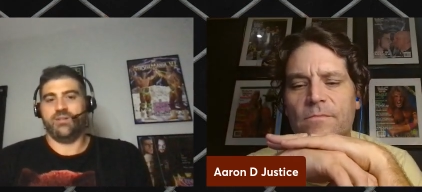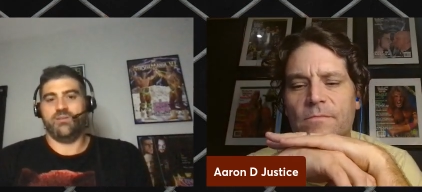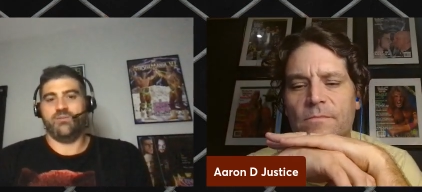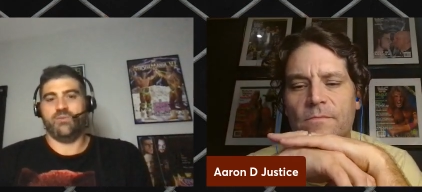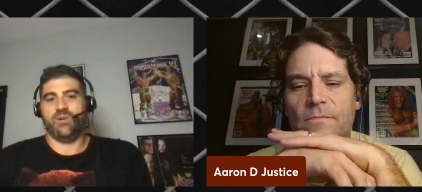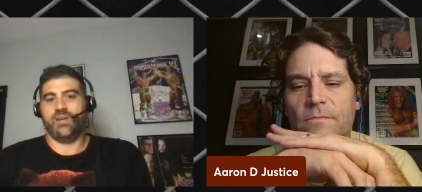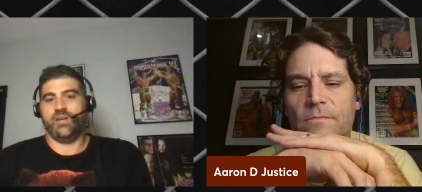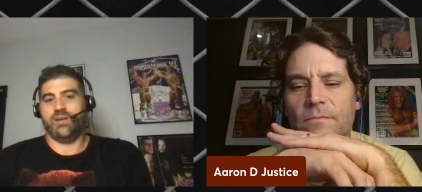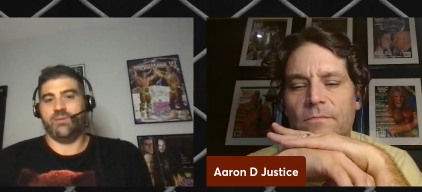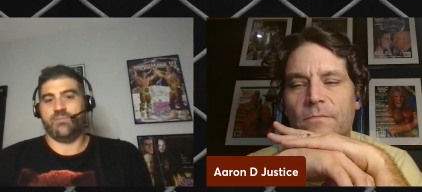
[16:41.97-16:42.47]

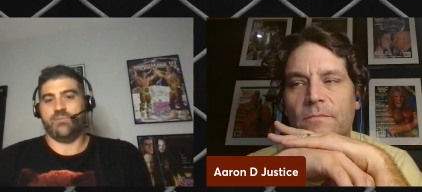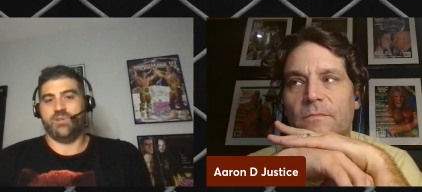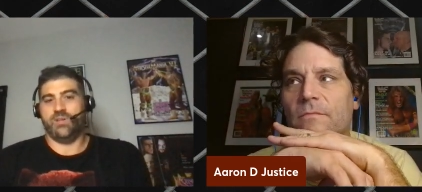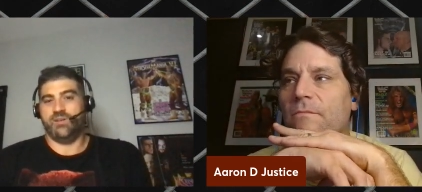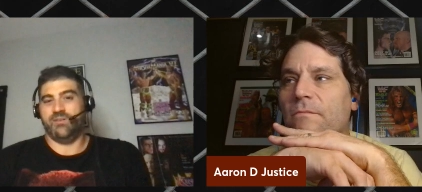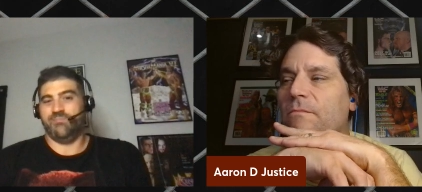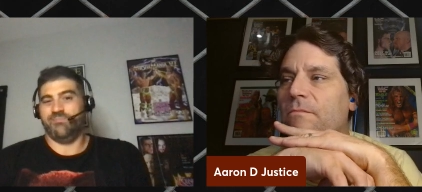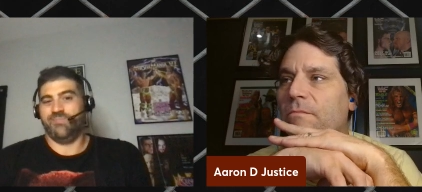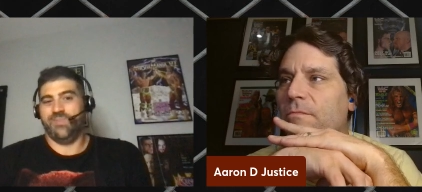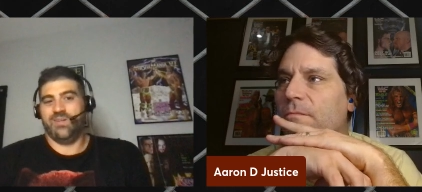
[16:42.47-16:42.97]
Speaker 1: when he comes
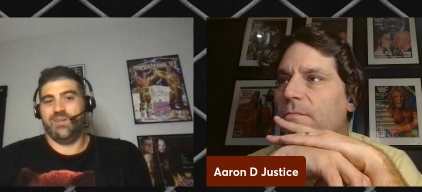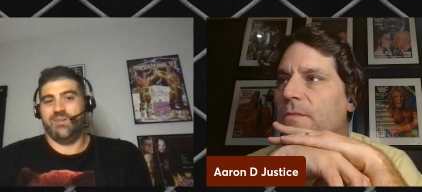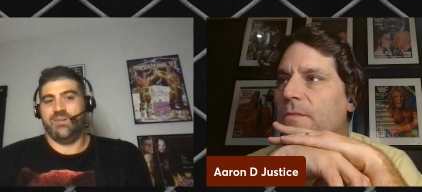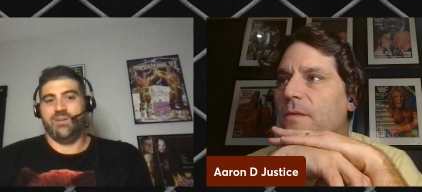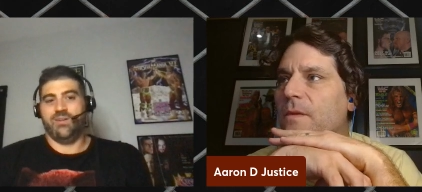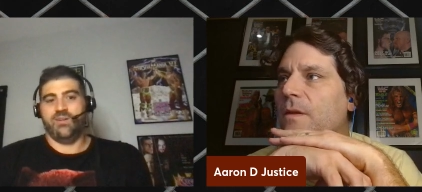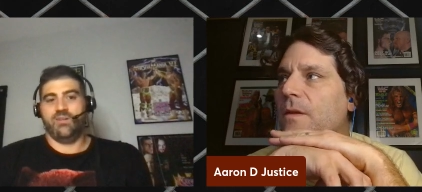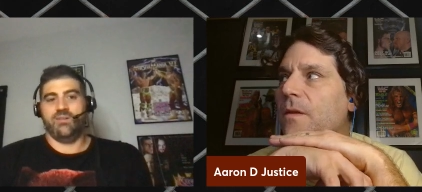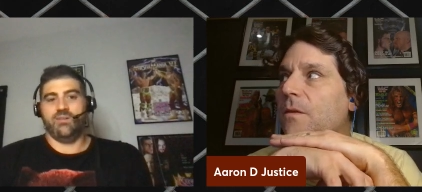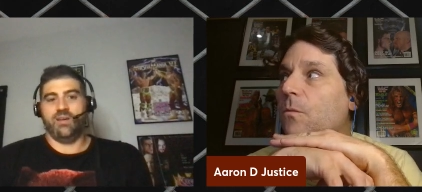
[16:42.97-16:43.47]
in.
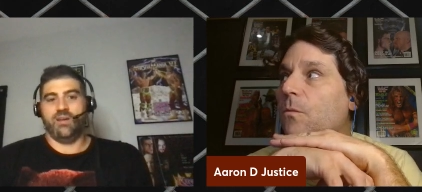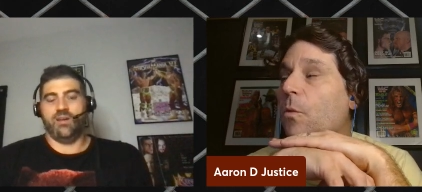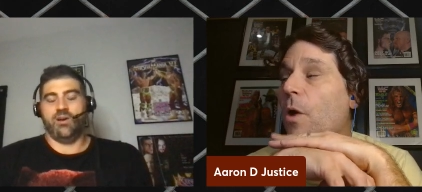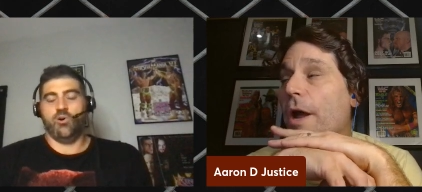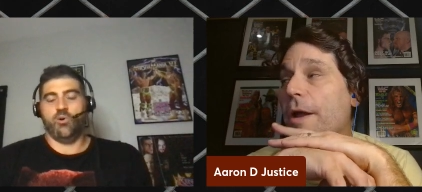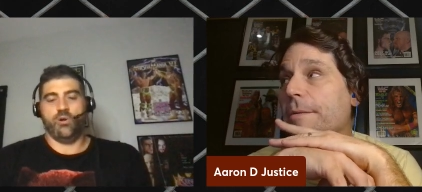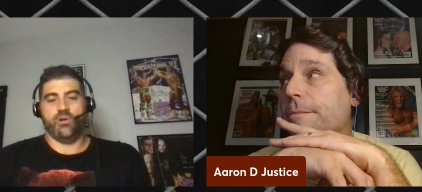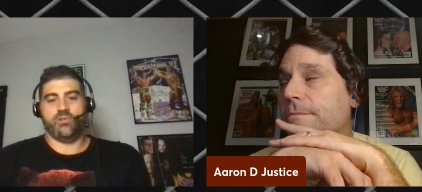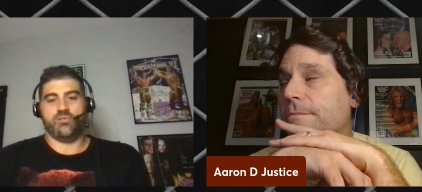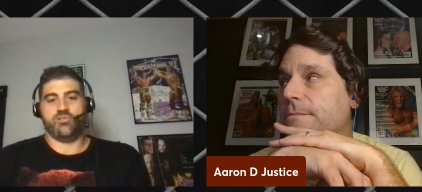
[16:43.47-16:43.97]
Like right.
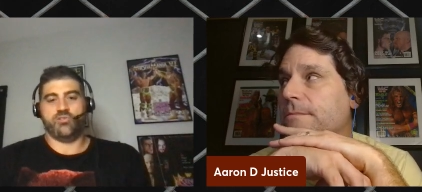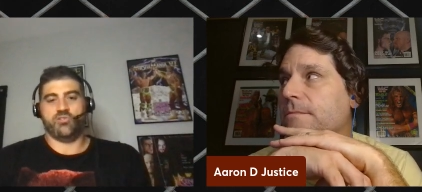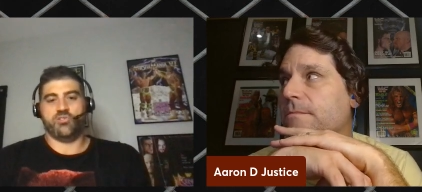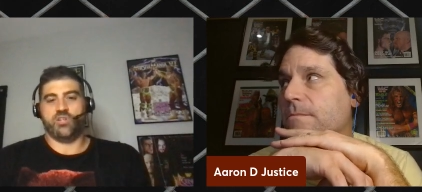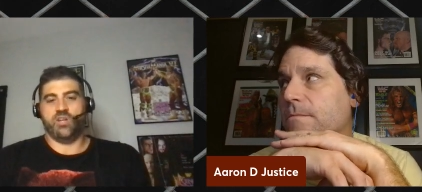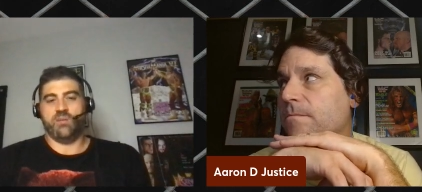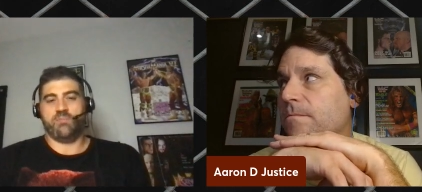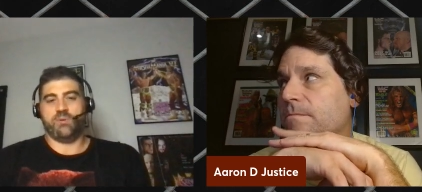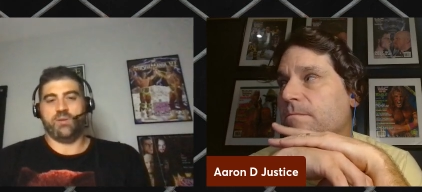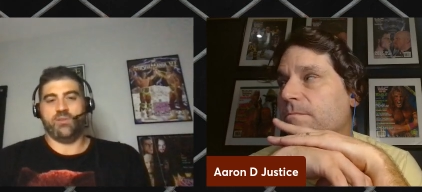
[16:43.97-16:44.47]
Hogan's just
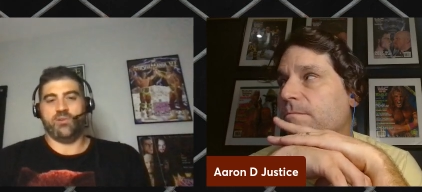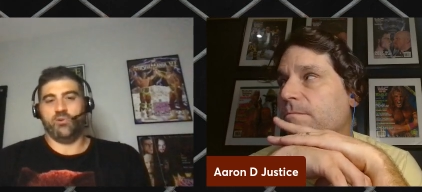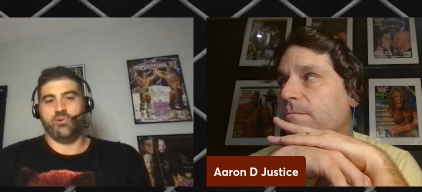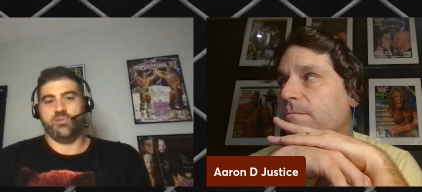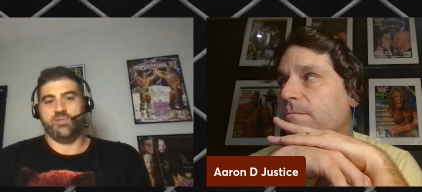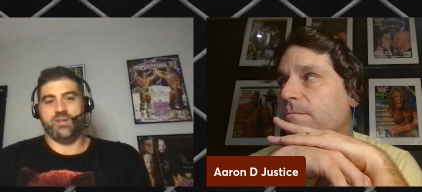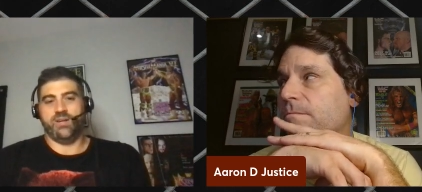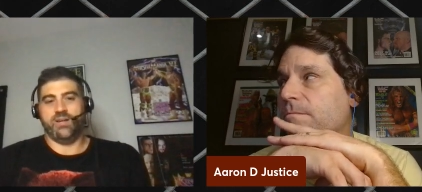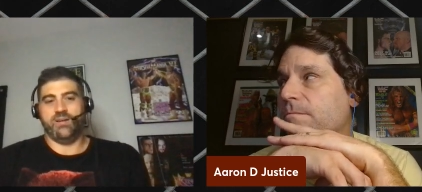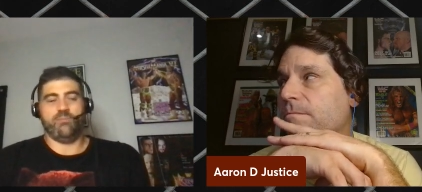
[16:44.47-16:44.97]
champion the whole
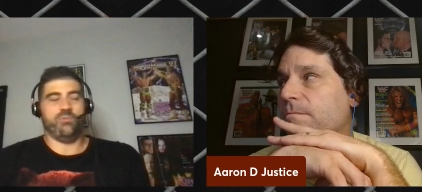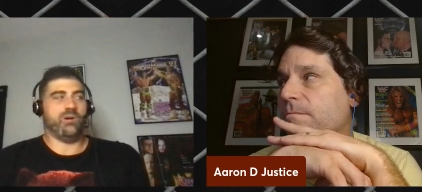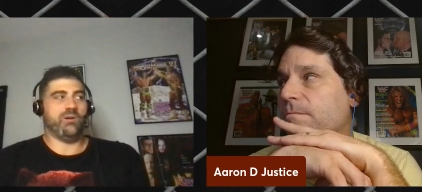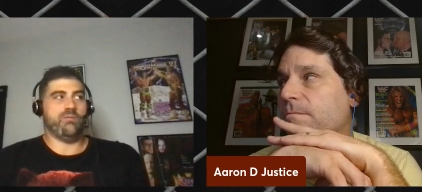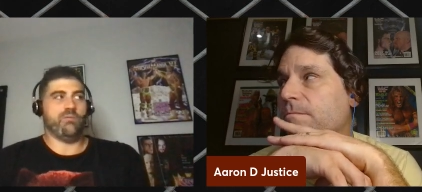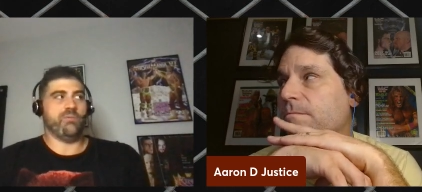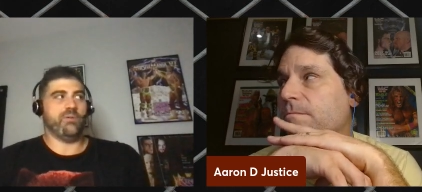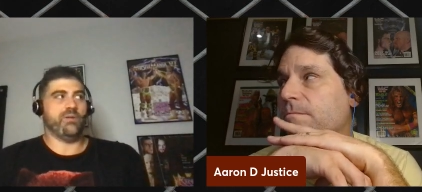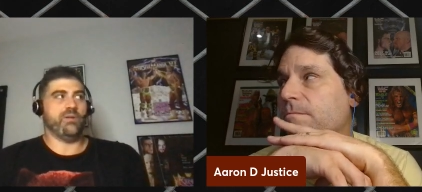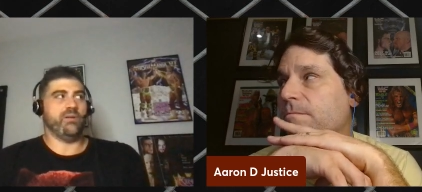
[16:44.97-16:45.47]
time
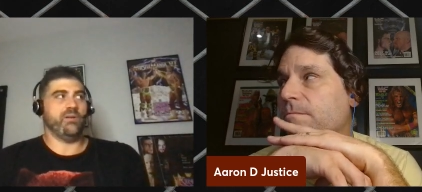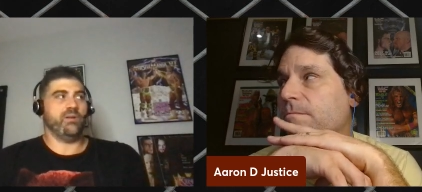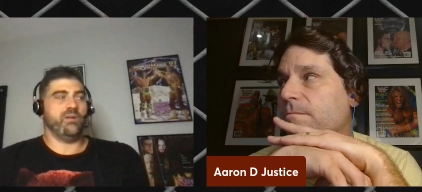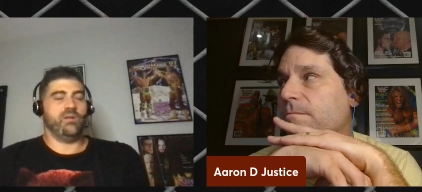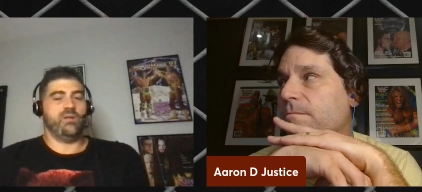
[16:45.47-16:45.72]
probably.